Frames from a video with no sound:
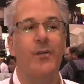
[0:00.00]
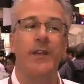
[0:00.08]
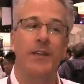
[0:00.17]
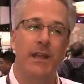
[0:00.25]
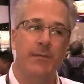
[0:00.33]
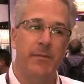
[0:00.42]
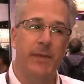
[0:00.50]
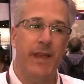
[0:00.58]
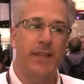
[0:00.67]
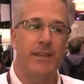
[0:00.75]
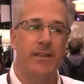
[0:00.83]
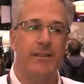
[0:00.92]
We are coming
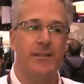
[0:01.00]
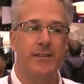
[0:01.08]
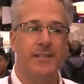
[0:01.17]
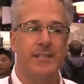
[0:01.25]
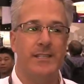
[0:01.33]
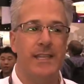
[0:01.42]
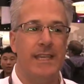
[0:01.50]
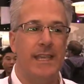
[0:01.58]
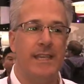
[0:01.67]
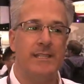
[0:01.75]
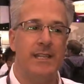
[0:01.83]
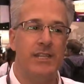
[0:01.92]
back here to
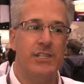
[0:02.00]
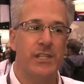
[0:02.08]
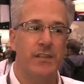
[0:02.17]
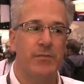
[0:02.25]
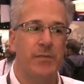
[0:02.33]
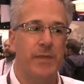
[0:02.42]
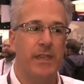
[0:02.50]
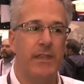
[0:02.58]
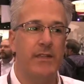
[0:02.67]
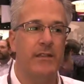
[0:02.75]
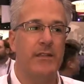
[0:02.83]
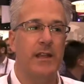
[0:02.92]
CES next year. We'll be
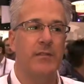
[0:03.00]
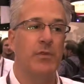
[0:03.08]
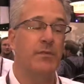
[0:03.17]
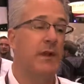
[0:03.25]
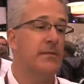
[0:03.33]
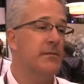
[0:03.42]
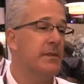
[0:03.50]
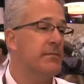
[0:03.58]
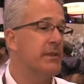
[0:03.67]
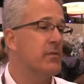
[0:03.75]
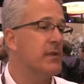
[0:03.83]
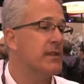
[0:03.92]
here and we'll probably
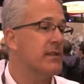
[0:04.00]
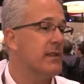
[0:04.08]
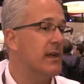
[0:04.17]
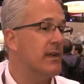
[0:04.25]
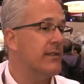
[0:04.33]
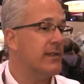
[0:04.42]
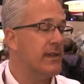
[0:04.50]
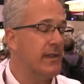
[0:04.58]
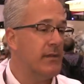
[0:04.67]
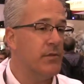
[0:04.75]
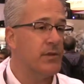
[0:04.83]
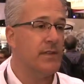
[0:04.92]
be with a lot of
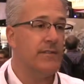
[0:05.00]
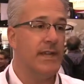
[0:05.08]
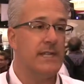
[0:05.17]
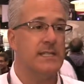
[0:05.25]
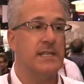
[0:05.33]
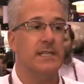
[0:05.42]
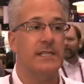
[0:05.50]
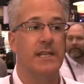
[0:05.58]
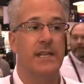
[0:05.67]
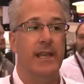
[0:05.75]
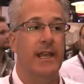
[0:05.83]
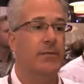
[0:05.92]
the ebook devices
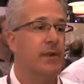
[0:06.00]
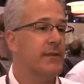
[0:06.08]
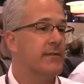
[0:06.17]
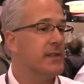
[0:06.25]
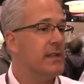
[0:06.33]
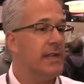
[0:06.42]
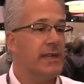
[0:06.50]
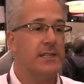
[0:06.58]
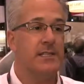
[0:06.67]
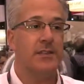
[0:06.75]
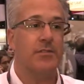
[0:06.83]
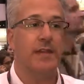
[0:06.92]
and whatever the
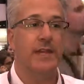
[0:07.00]
latest and